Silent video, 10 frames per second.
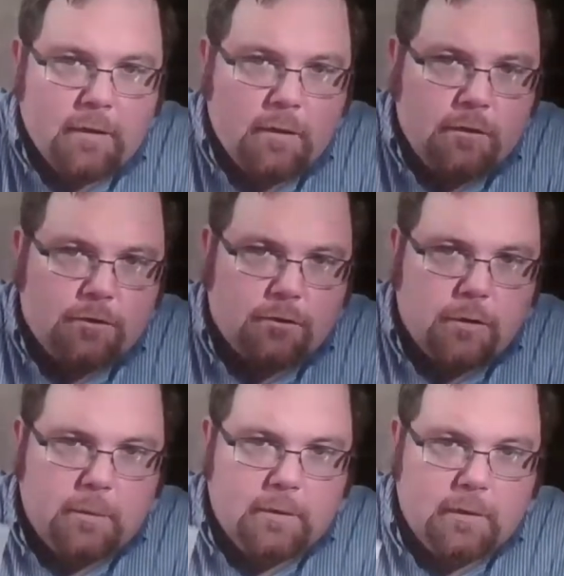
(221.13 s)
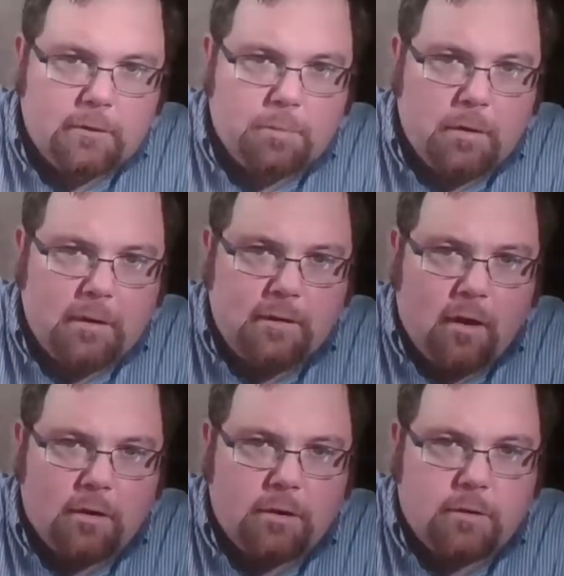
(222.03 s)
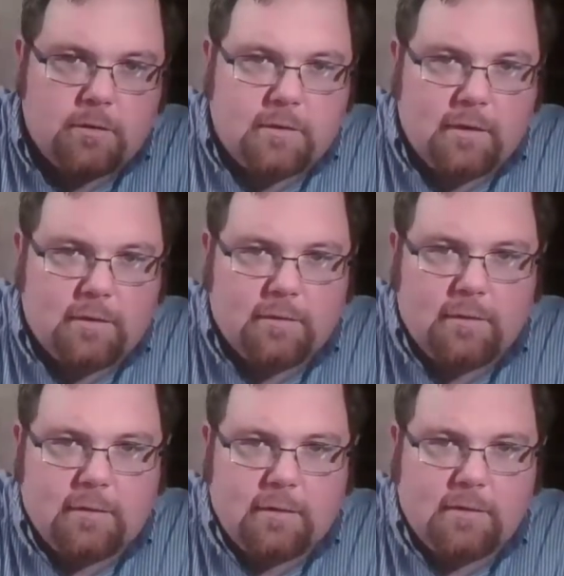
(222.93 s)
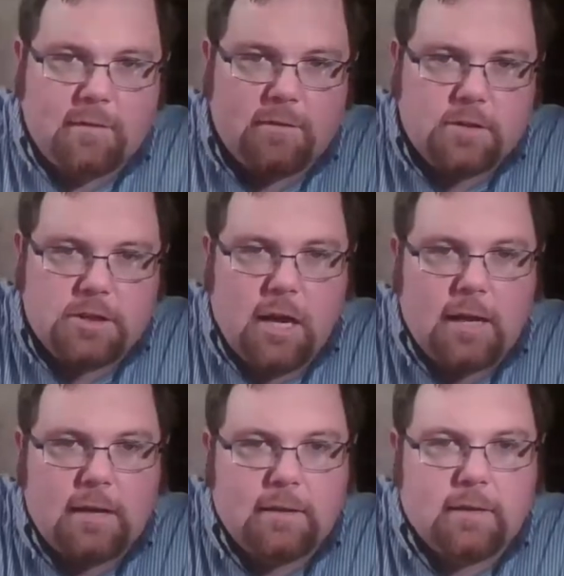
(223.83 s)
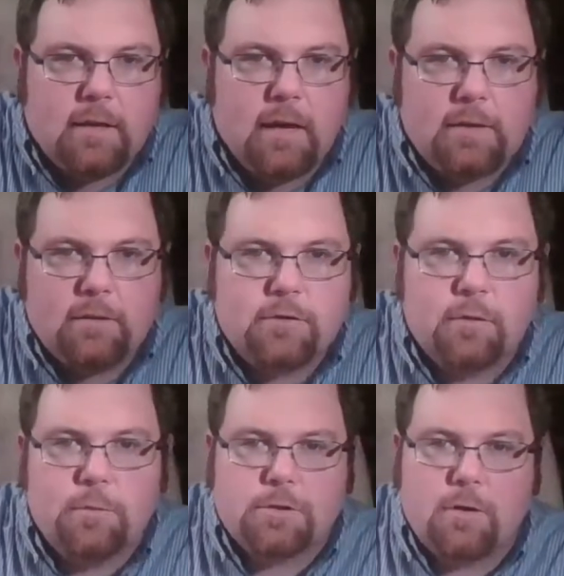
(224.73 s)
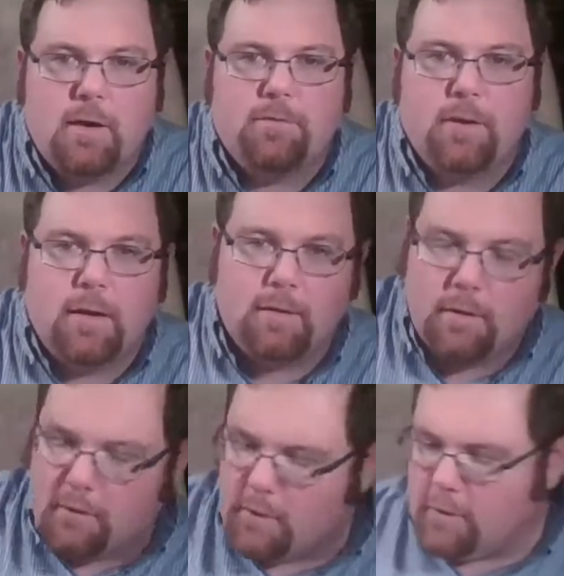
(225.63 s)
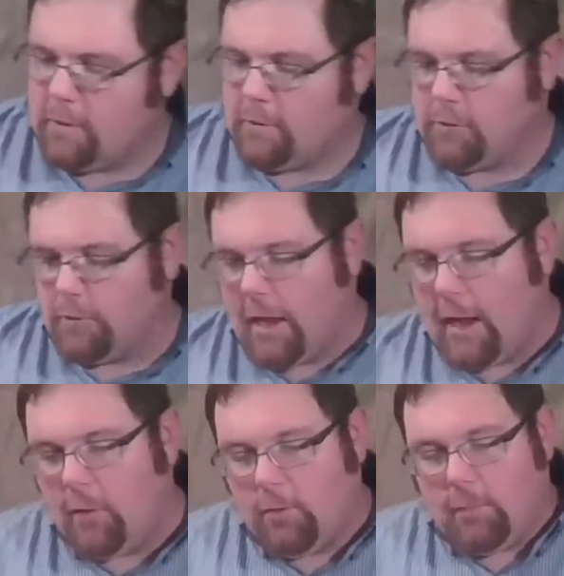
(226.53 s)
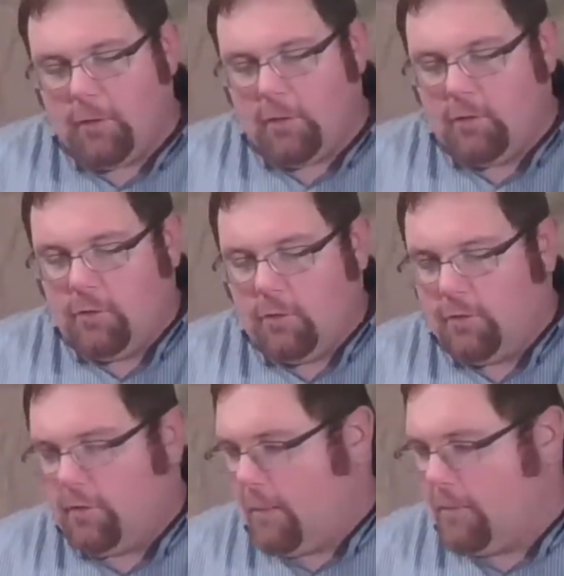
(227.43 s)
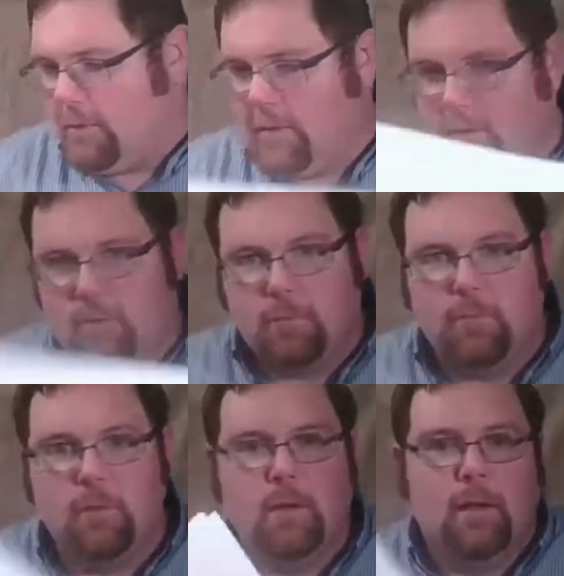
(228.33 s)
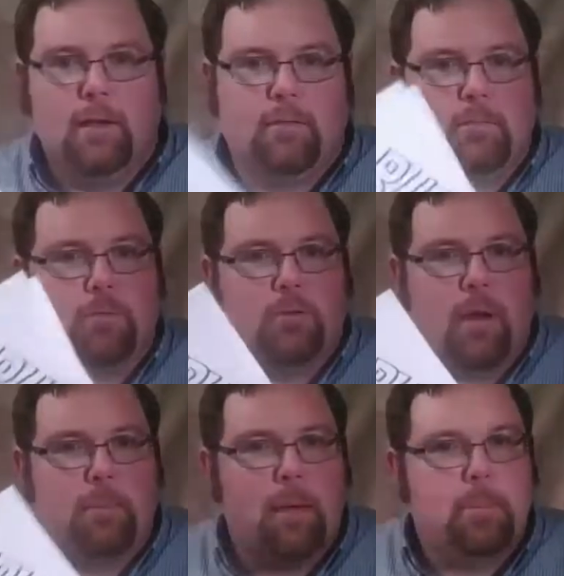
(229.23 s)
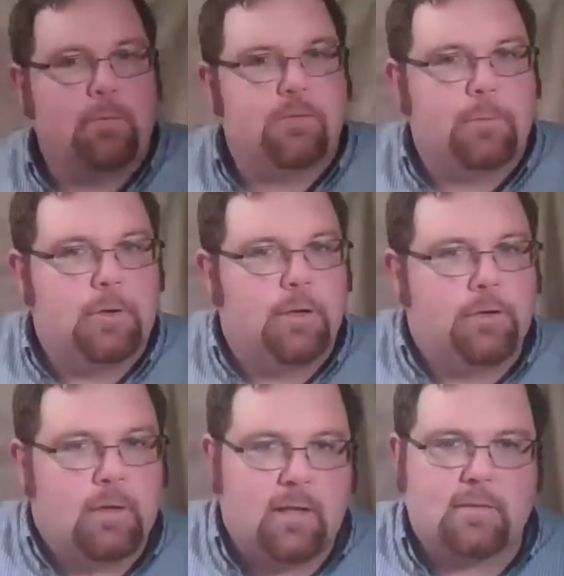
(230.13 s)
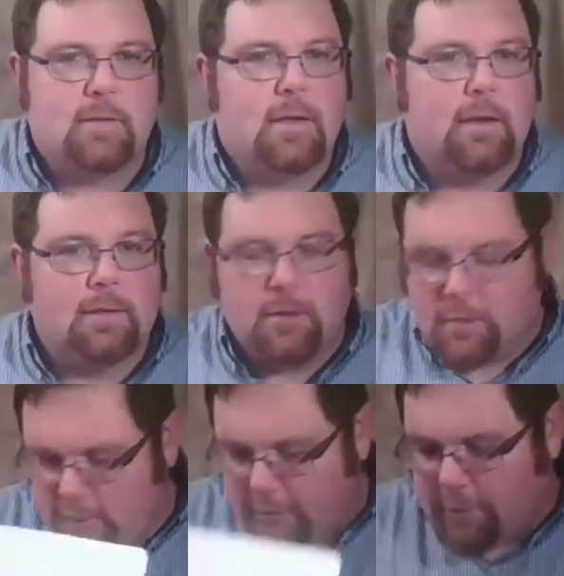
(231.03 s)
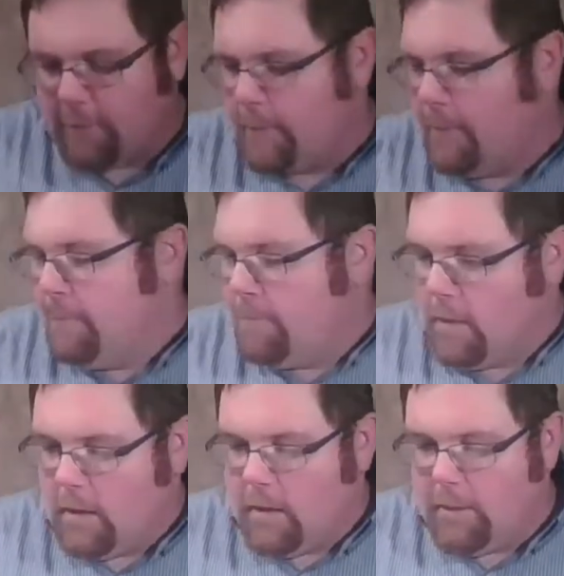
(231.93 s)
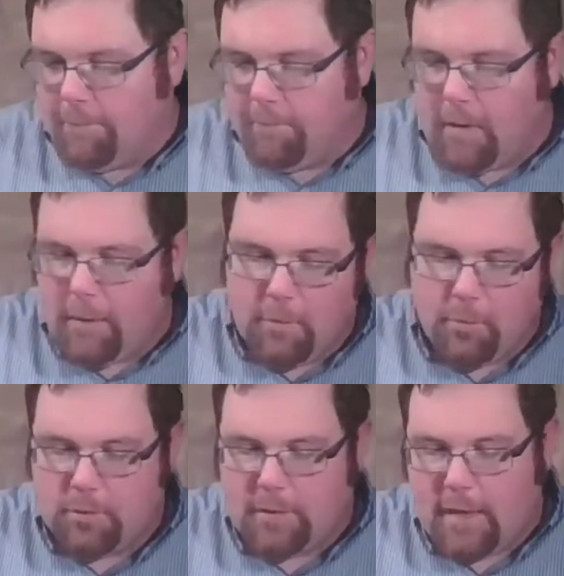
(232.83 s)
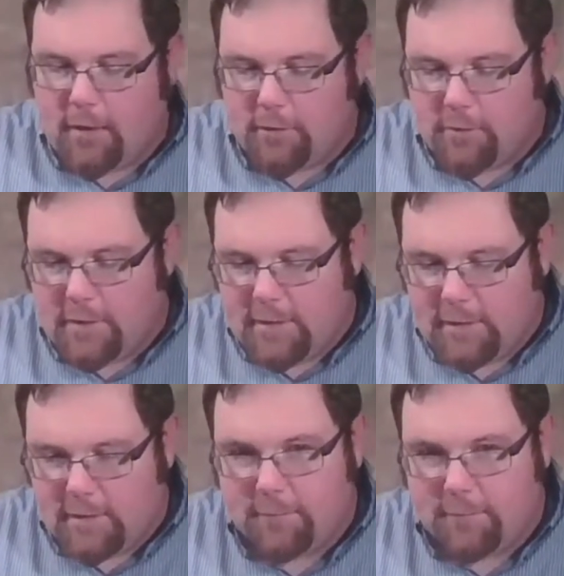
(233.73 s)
scribbled. It's pretty dark. You can see it's even shiny in the light. There's so much graphite on there. So now what I'm going to do is I'm going to take some scrap paper from another lesson that I did earlier. I'm going to put that underneath.